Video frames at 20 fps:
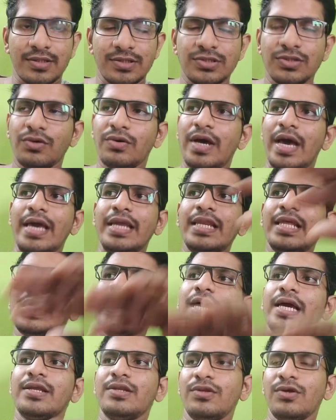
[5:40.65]
So any
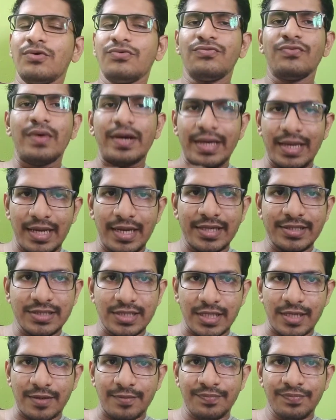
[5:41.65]
kind of
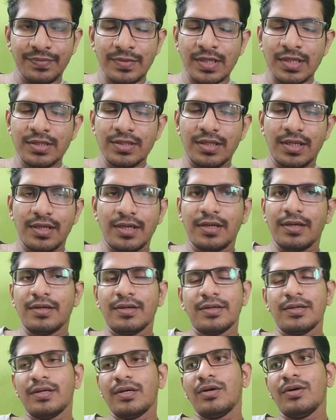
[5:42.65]
violation
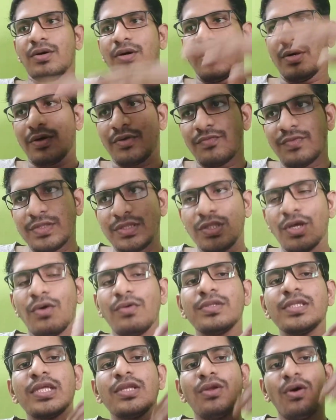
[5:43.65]
or
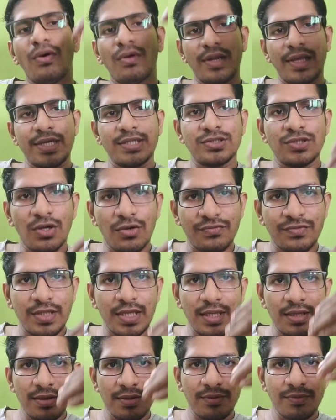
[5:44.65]
without the knowledge of
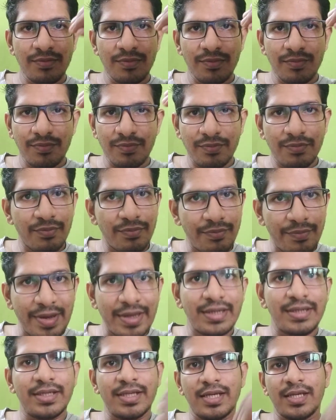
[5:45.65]
the
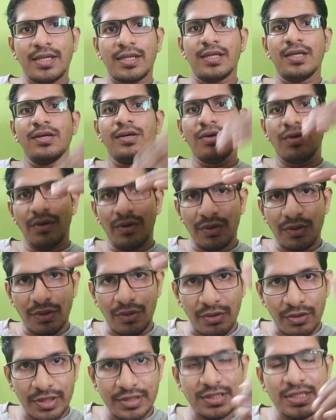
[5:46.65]
vendor or
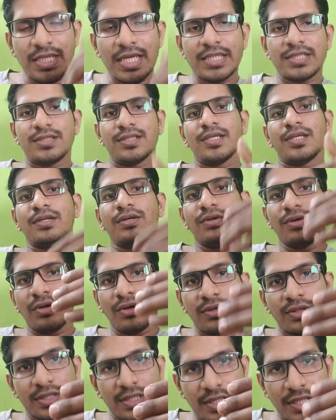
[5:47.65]
originator
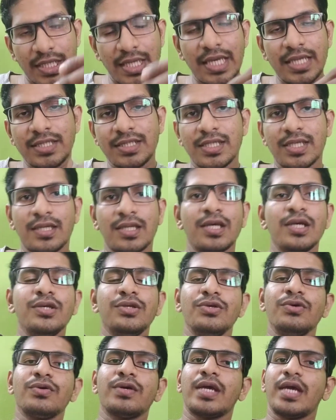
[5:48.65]
or creator,
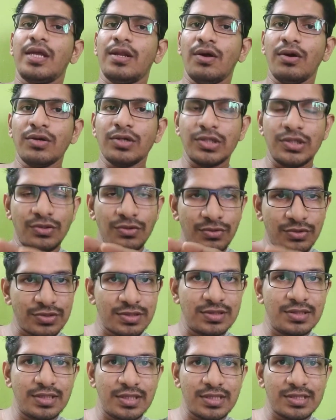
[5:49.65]
you cannot
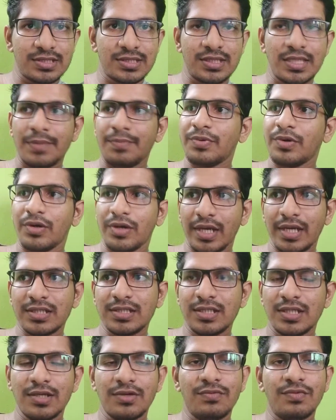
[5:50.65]
use this
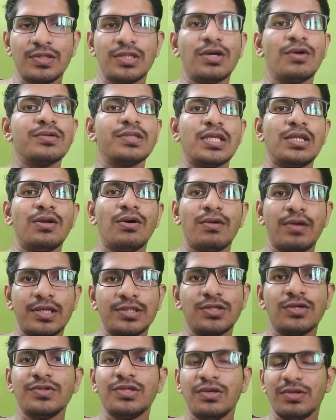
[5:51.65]
product without the
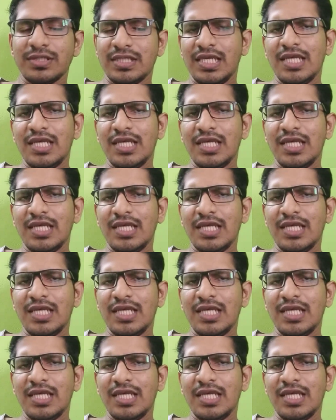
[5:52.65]
knowledge of the origin.